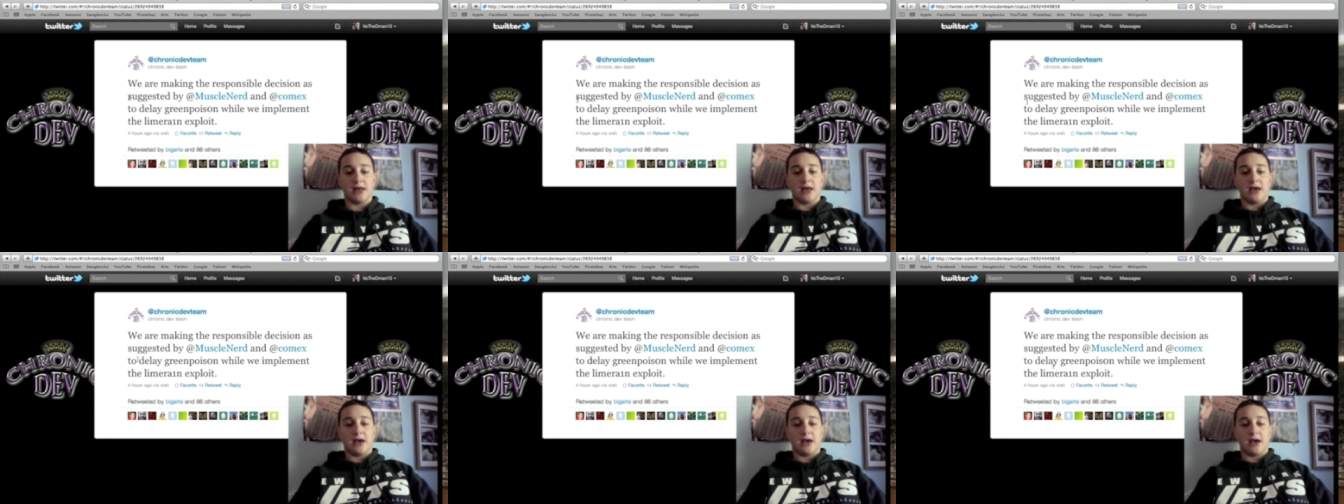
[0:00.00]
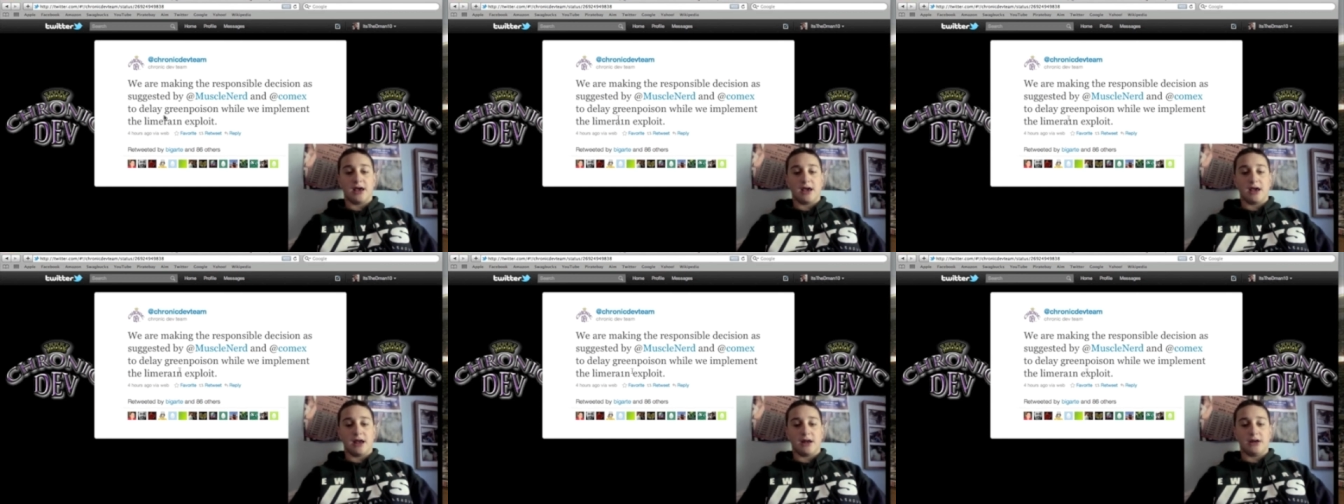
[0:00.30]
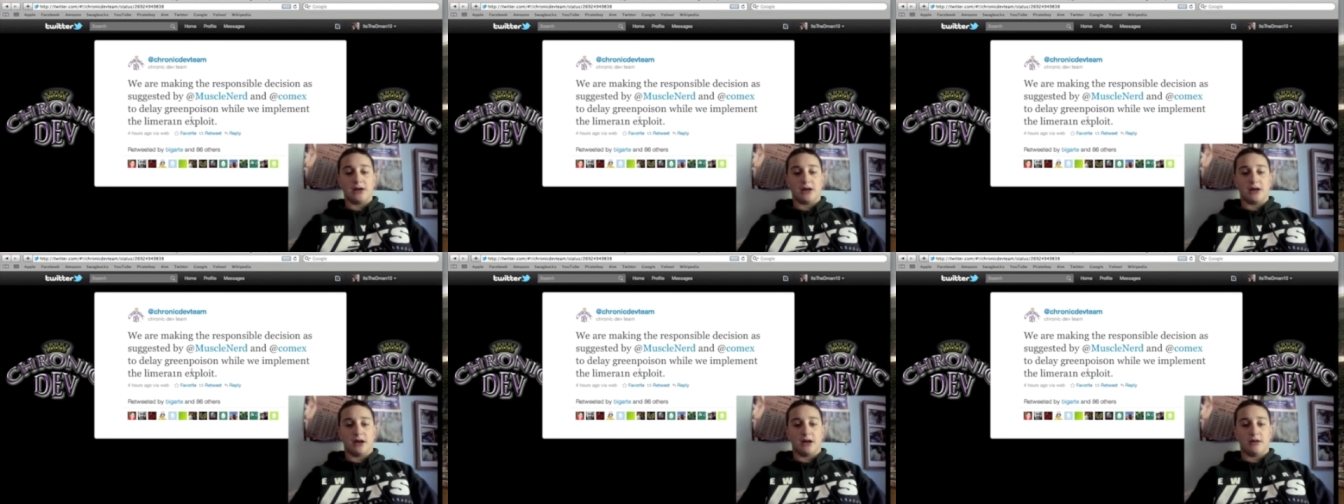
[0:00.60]

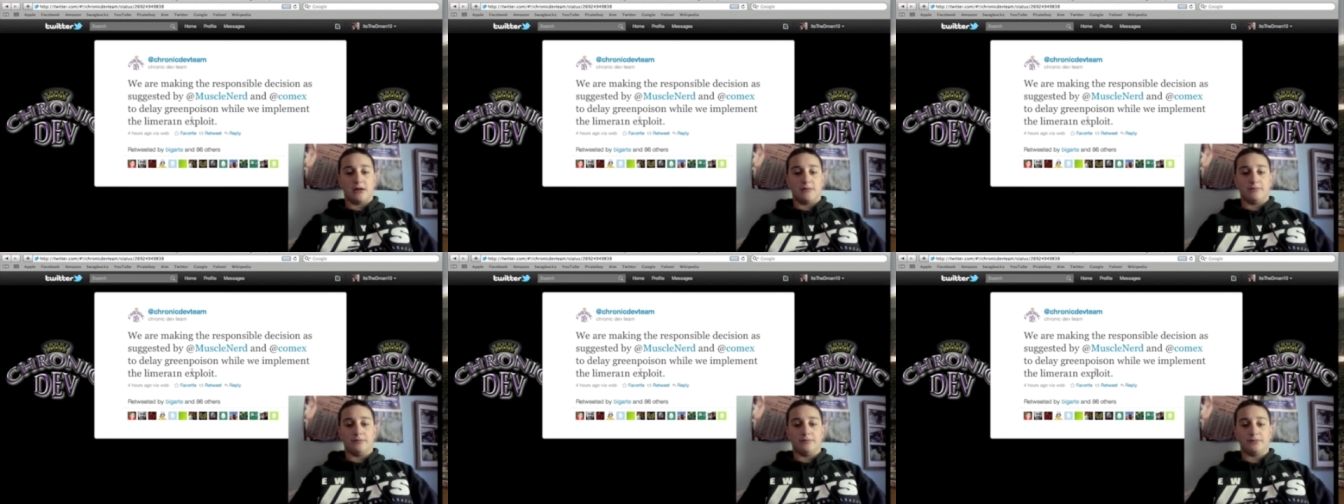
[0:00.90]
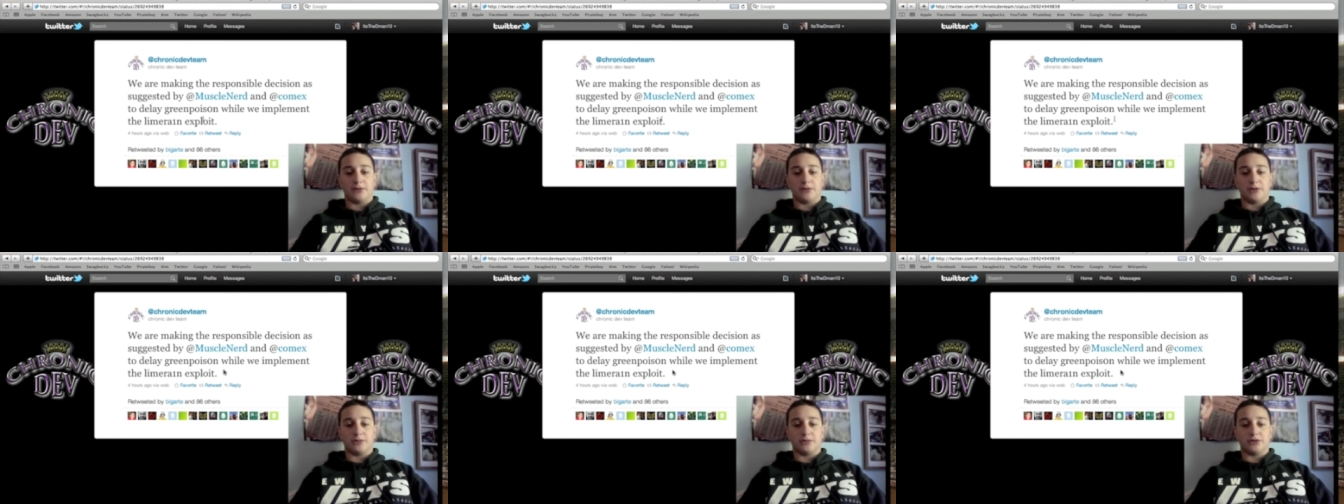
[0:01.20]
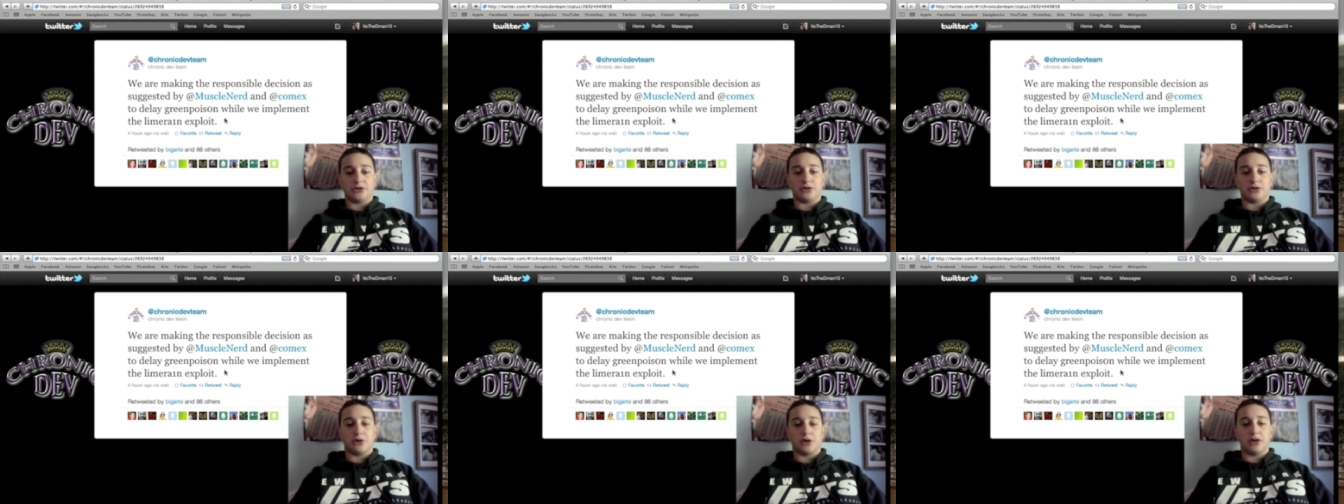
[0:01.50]
and um, I'm
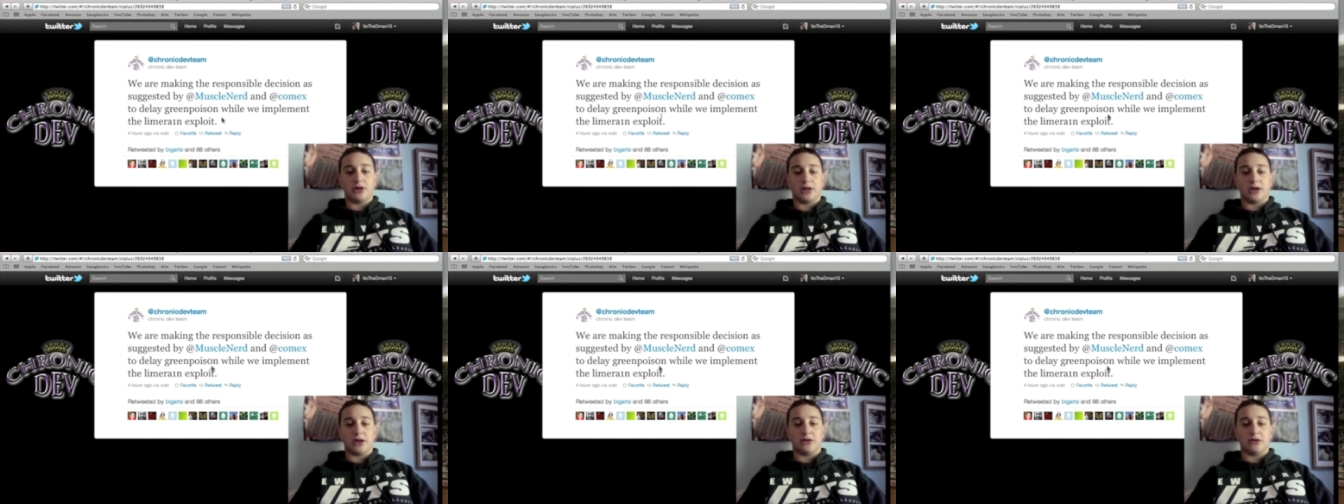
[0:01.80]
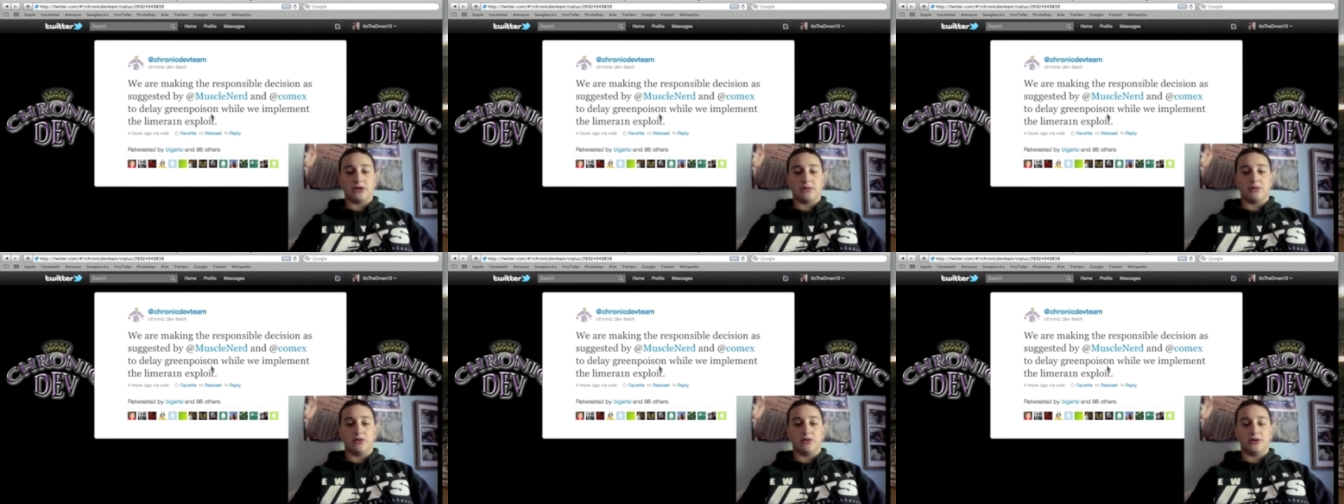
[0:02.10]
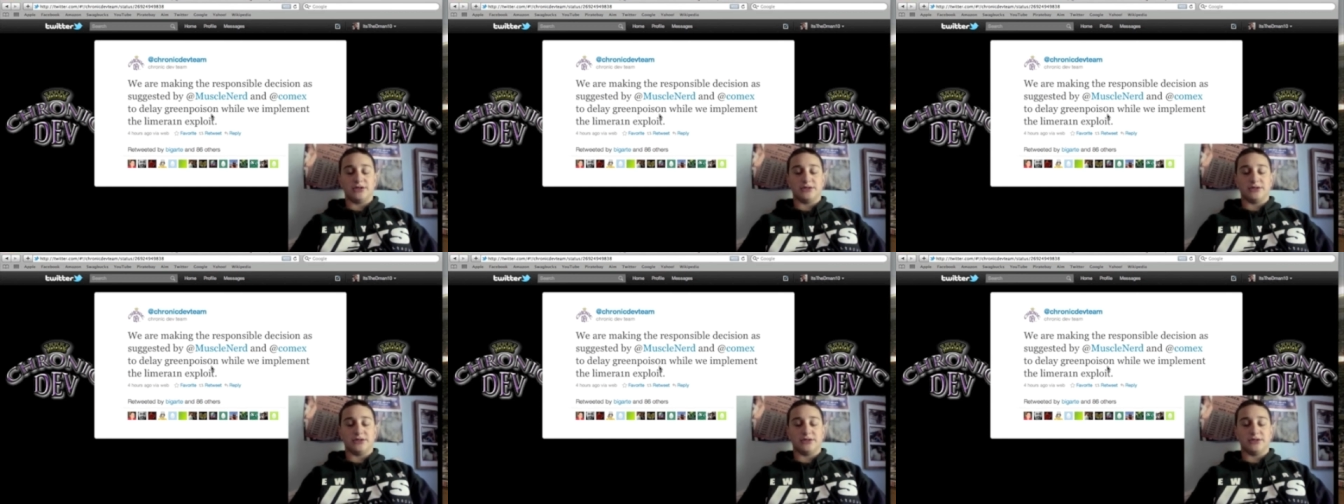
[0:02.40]
sure that greenpois